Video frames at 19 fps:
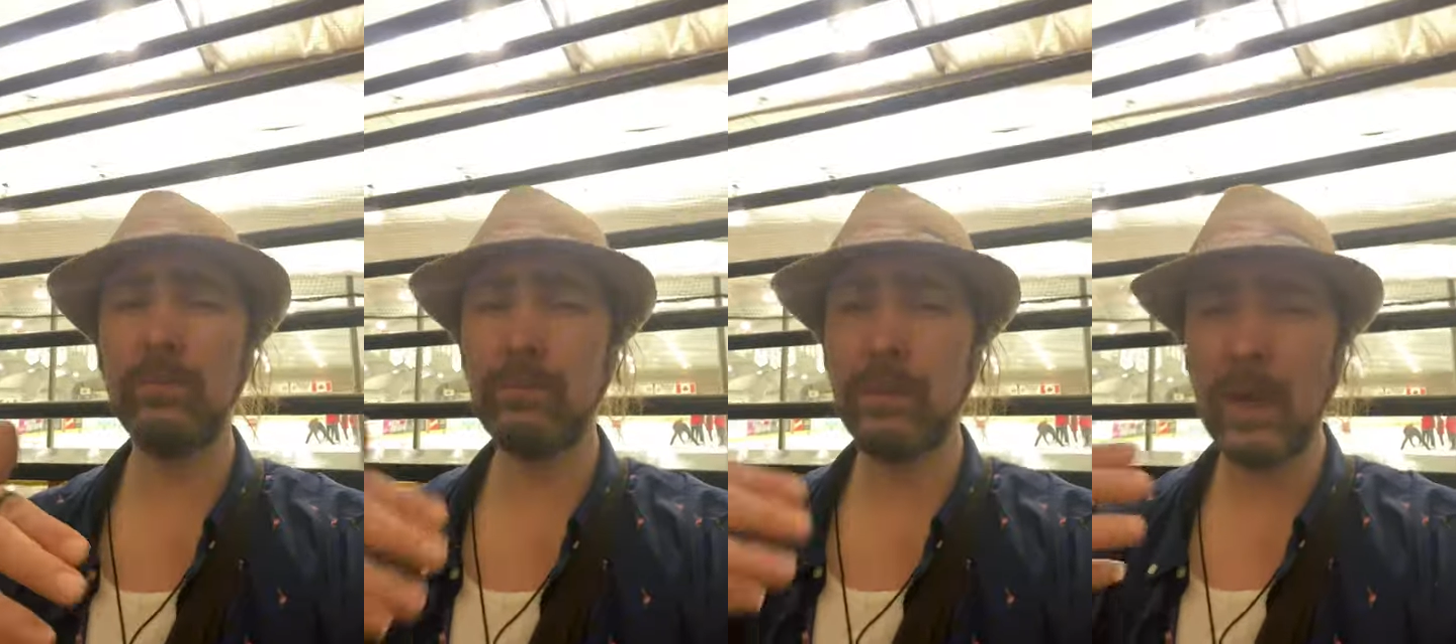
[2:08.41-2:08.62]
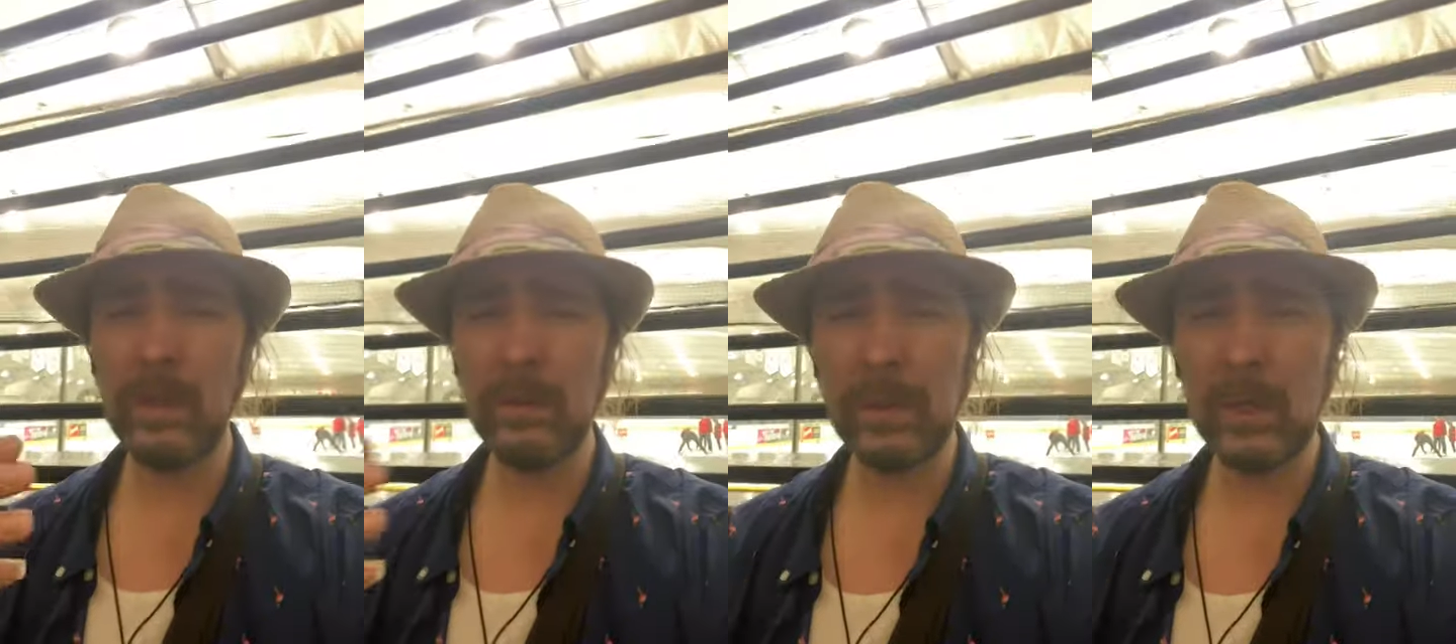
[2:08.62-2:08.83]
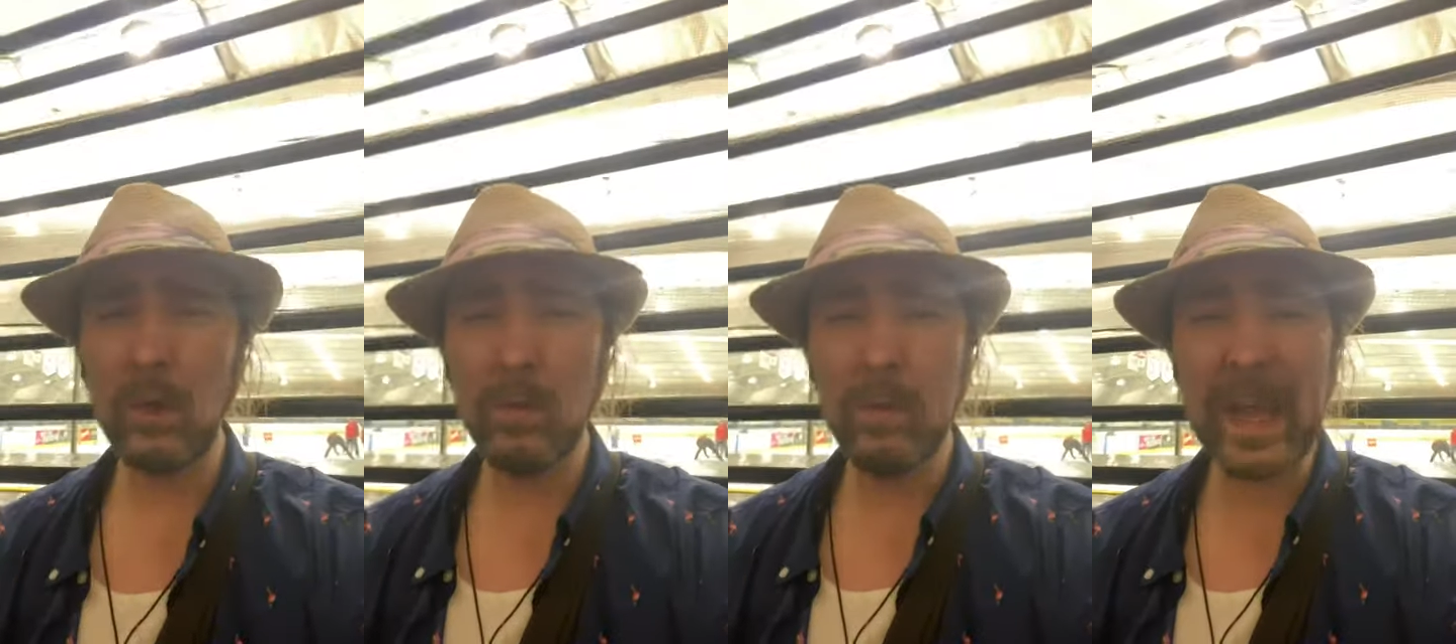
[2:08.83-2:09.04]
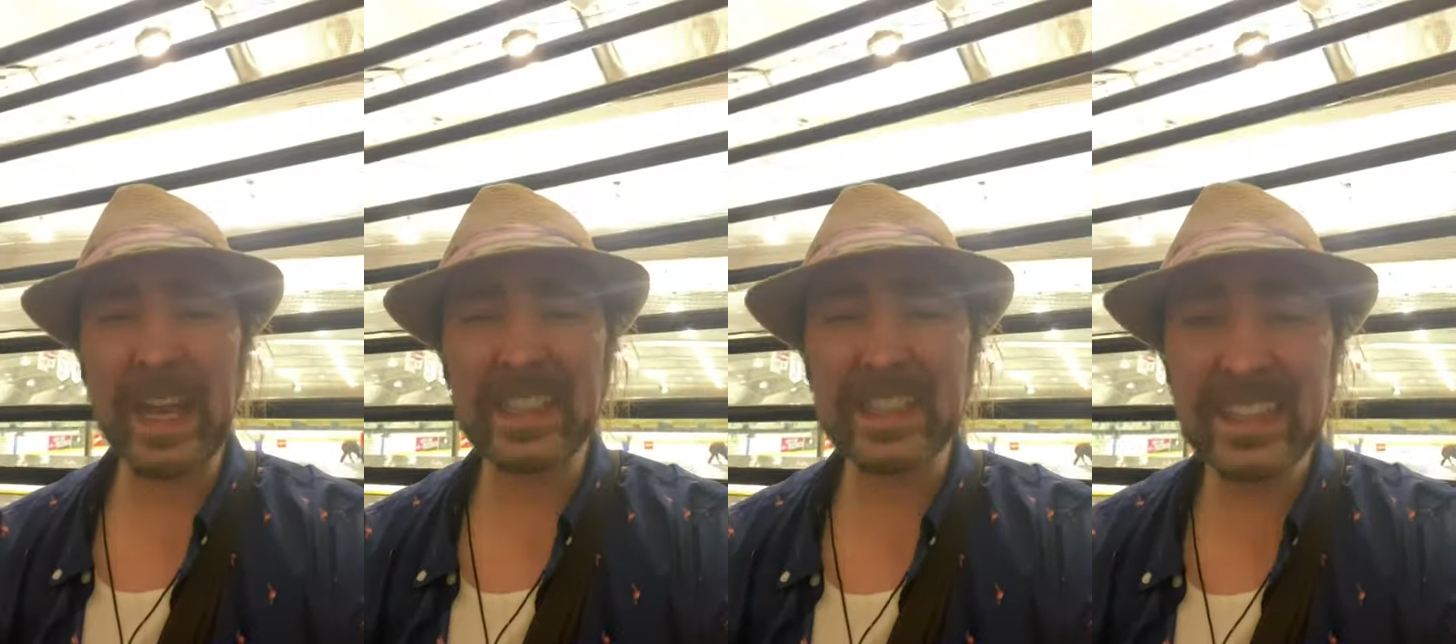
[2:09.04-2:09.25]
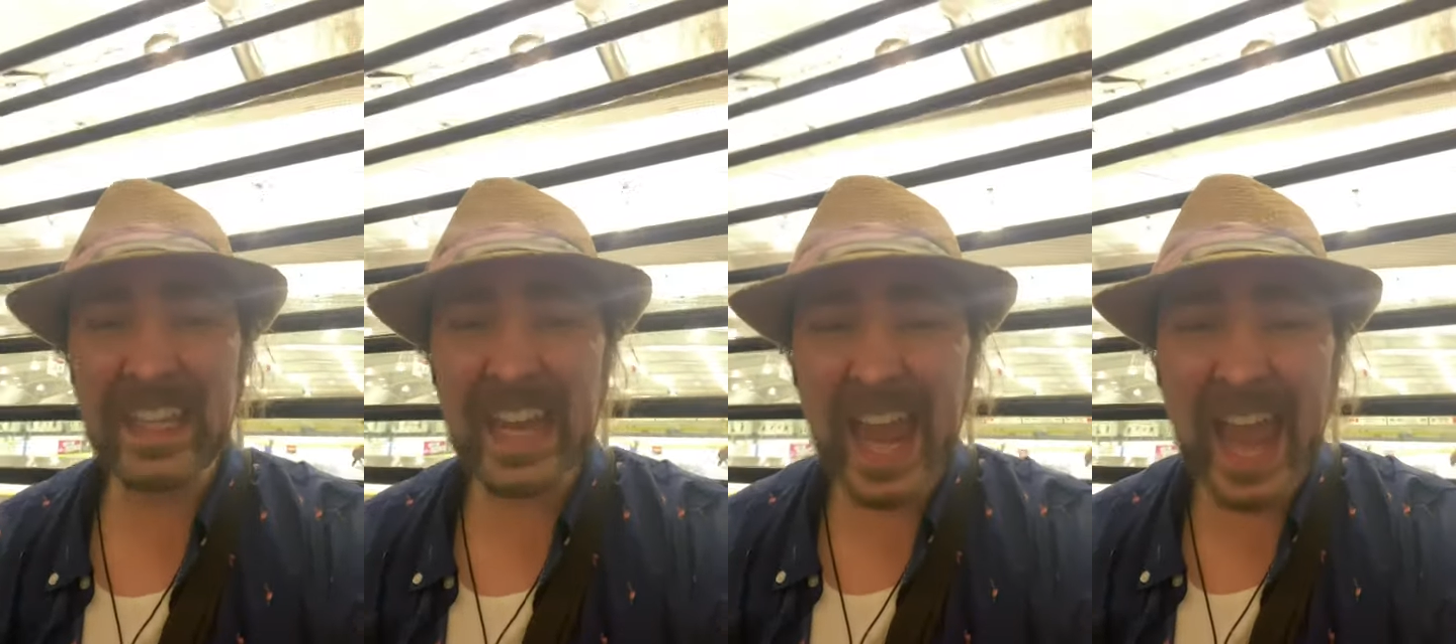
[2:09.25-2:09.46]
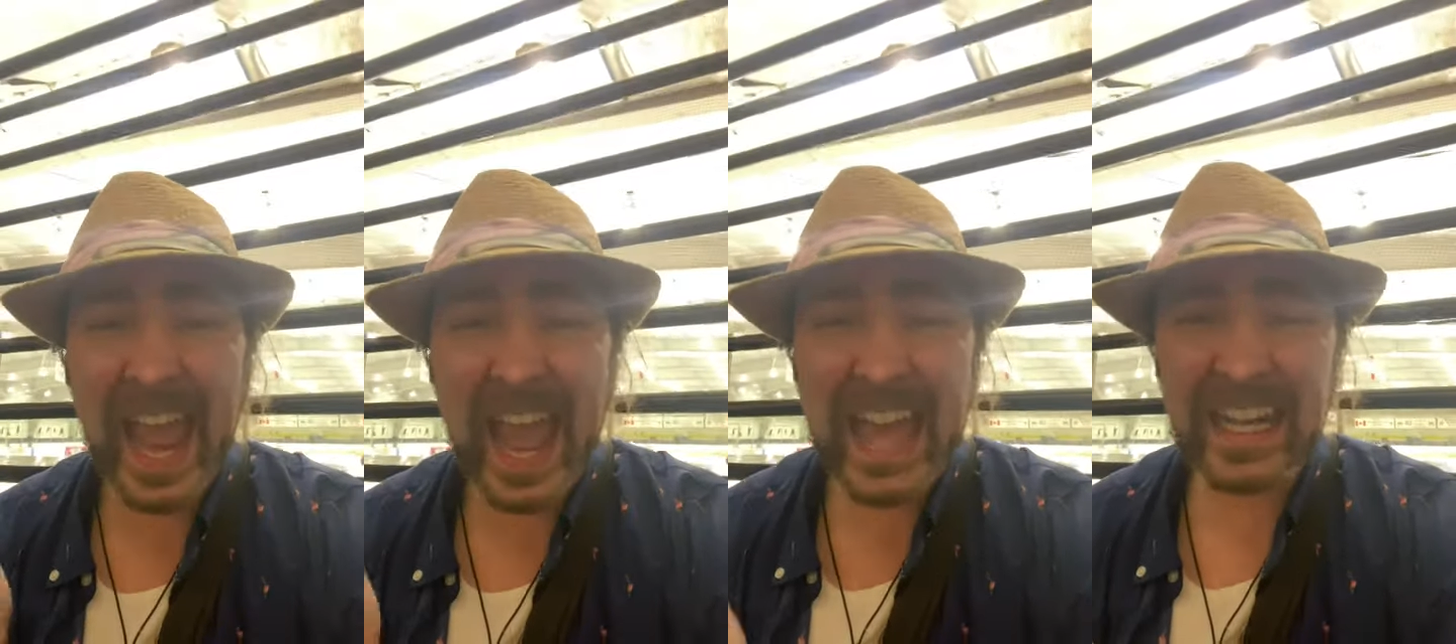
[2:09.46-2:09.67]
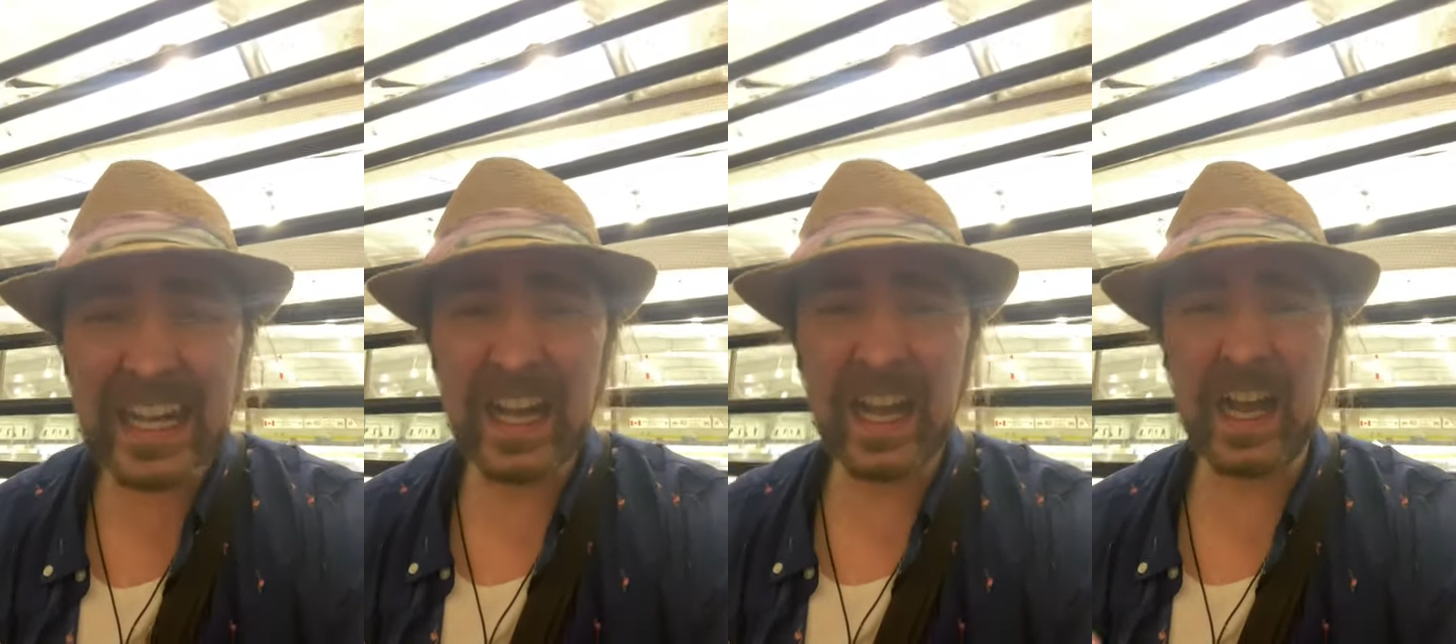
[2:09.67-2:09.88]
probably go back to
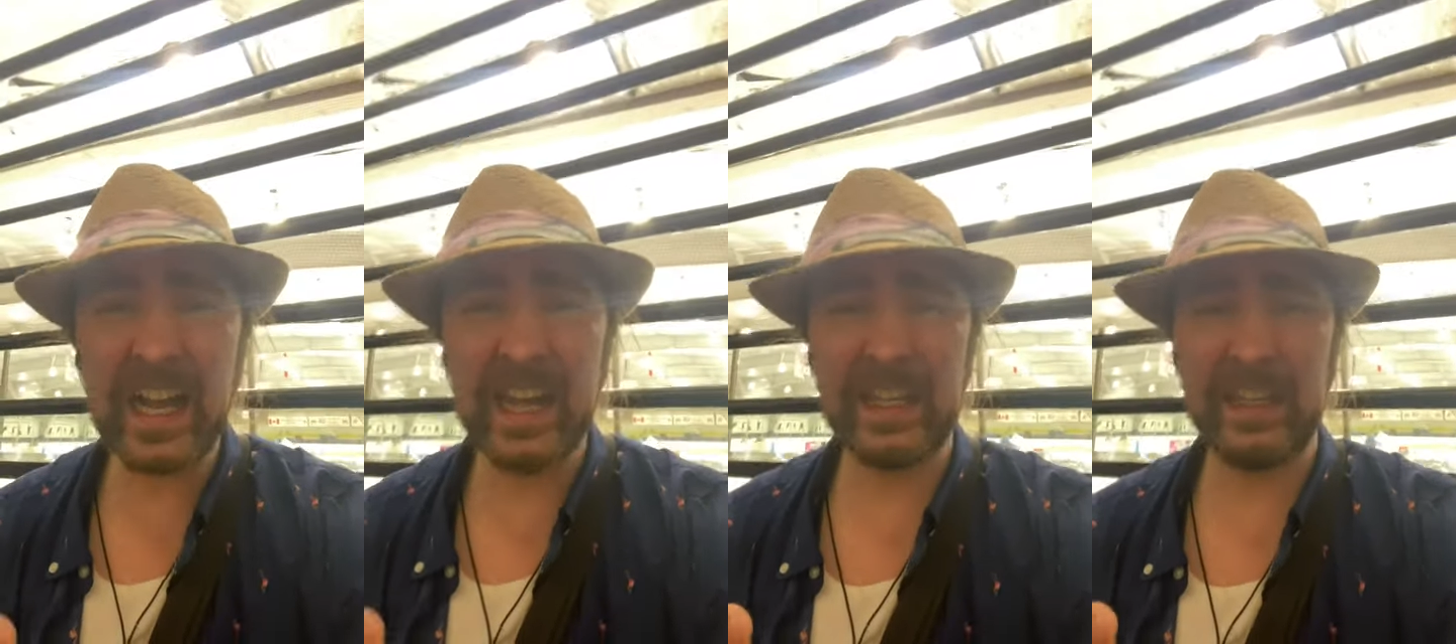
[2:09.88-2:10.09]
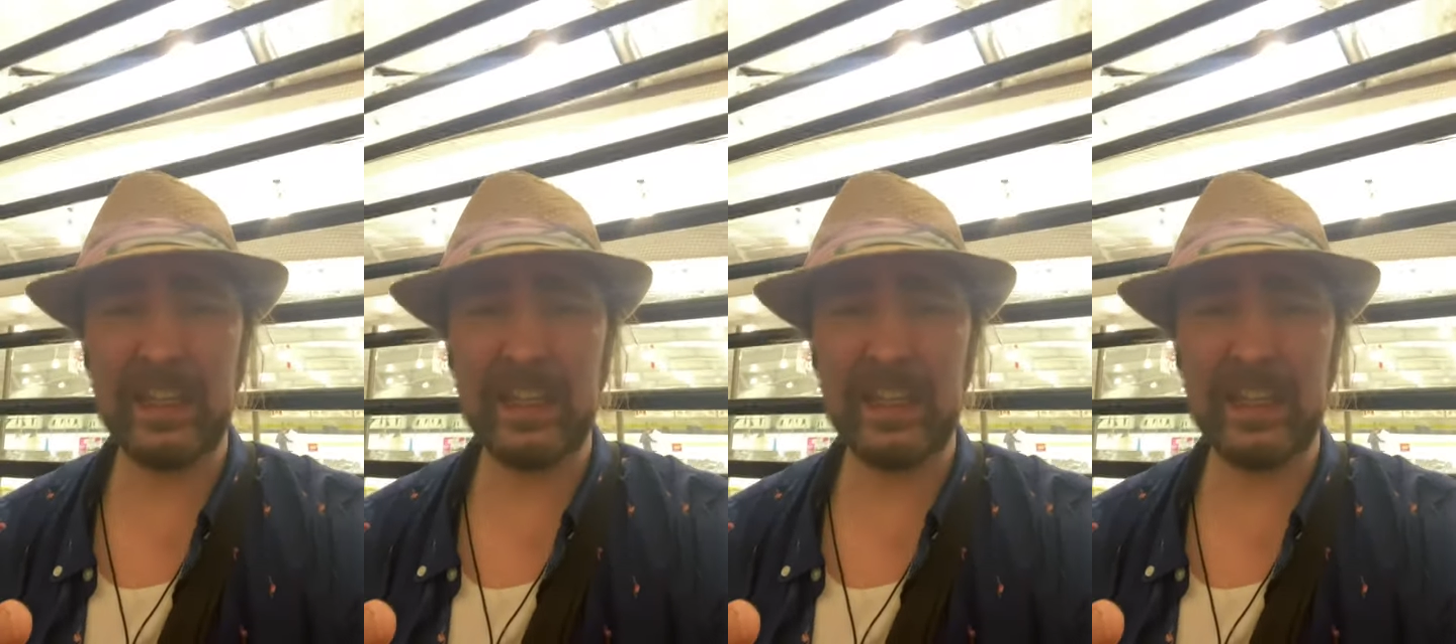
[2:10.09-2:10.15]
Anaheim